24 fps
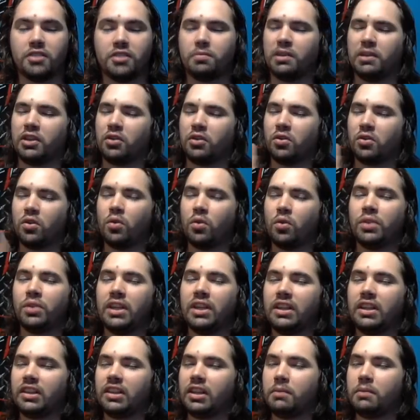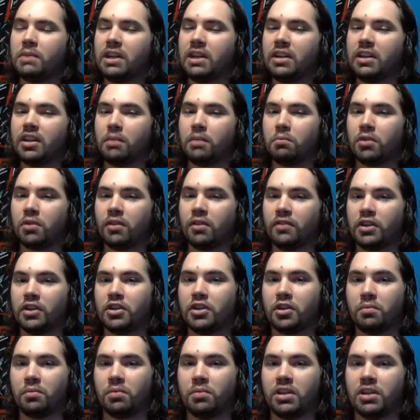but there are only a limited number of
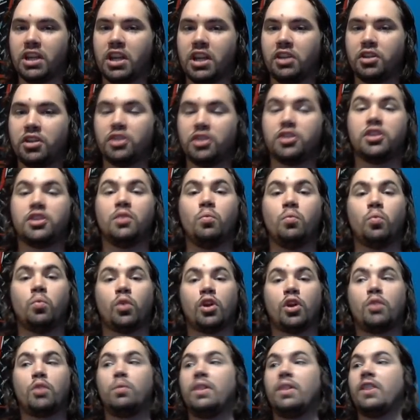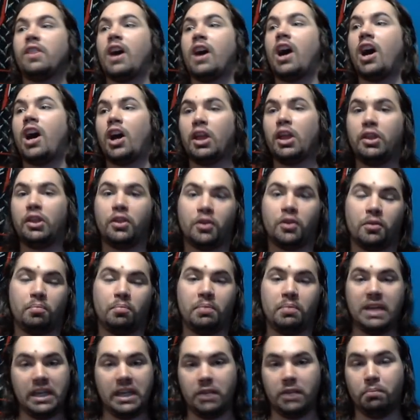interpretations that work with other
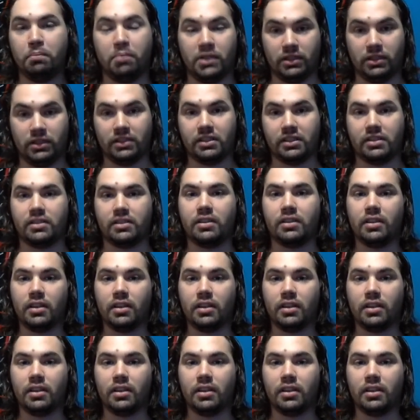people's